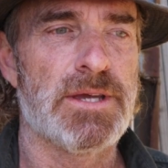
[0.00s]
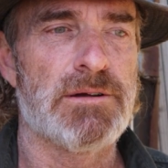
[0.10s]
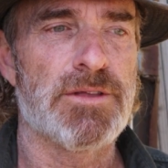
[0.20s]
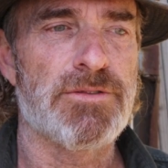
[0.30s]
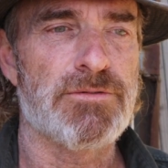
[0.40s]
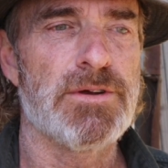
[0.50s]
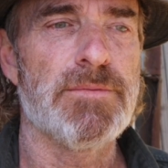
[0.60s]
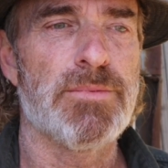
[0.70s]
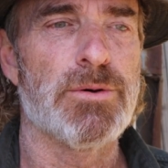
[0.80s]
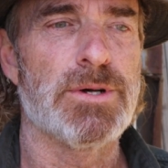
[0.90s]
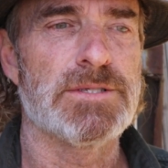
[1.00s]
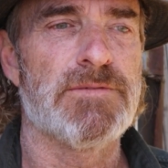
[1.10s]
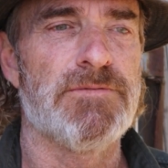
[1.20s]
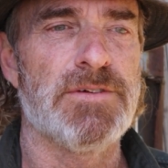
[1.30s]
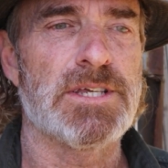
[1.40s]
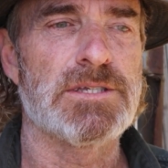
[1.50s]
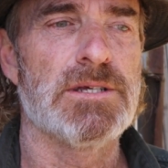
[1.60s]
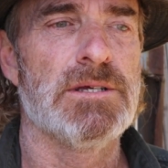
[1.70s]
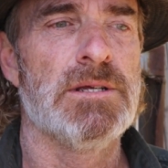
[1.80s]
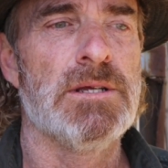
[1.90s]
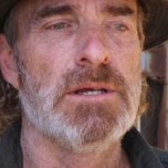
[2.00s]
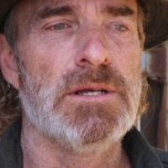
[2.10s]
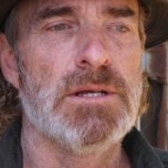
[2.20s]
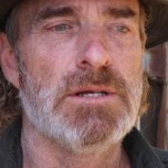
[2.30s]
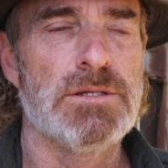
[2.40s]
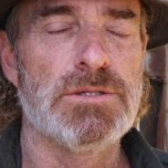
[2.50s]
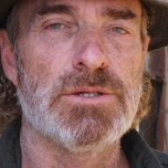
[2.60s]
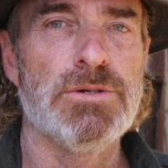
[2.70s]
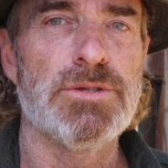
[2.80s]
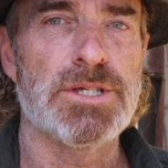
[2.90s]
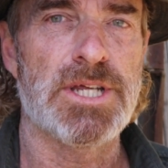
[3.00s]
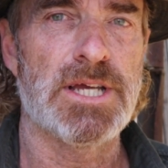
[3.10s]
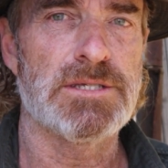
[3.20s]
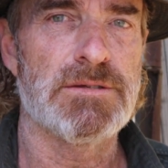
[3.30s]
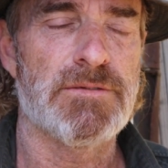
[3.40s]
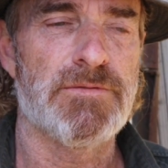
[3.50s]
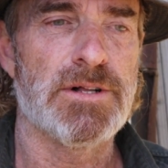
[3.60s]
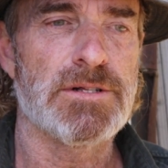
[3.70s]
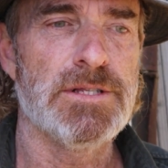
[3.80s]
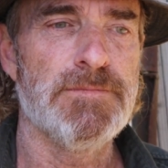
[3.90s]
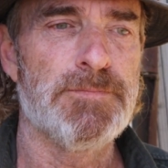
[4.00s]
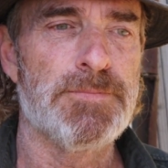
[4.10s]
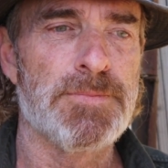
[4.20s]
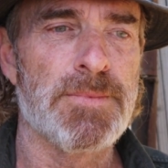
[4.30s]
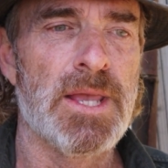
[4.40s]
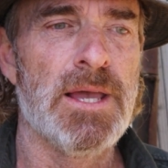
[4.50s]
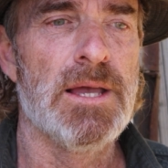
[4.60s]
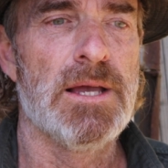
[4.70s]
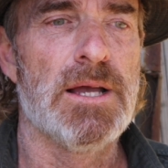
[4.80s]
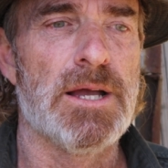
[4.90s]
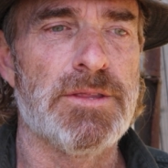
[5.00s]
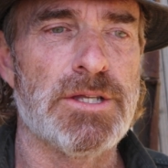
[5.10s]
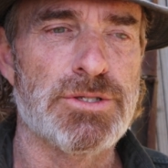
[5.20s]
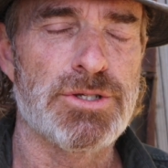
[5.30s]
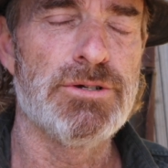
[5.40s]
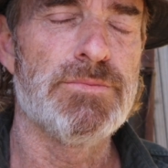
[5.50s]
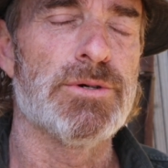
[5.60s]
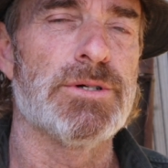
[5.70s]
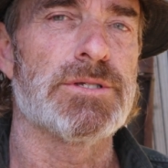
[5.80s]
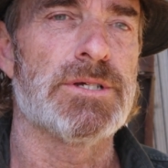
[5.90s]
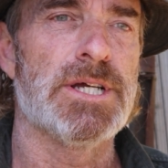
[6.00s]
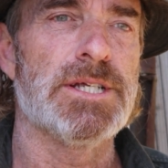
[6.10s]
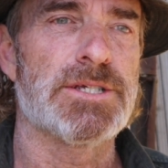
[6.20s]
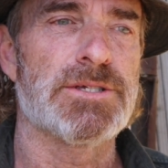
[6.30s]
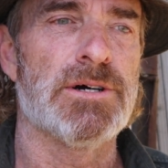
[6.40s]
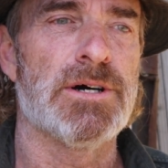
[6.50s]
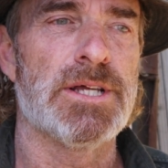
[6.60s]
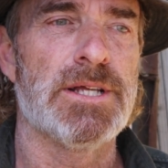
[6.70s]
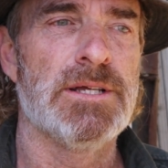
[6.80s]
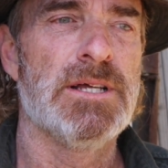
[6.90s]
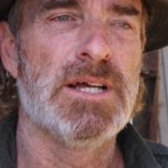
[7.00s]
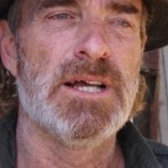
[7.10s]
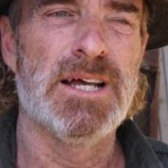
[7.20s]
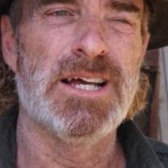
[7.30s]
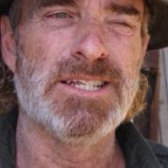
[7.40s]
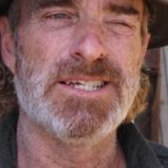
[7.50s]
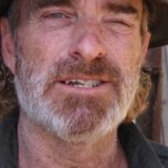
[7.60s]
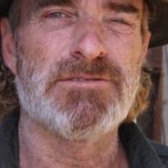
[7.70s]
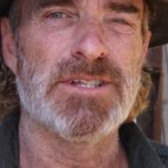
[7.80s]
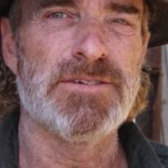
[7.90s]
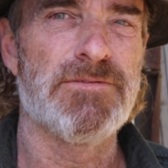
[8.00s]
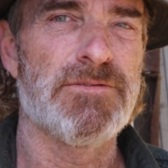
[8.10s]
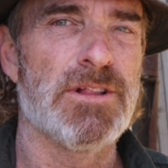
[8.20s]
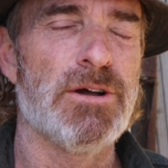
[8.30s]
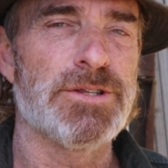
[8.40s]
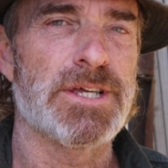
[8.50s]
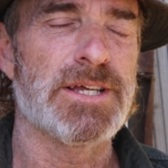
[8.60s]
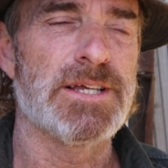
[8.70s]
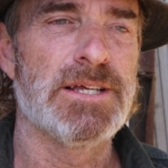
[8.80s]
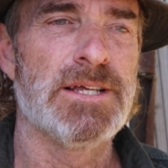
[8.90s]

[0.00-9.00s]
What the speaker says: there are 3 points fixed to the chassis of the Falcon, and then 2 points on each side are generally floating.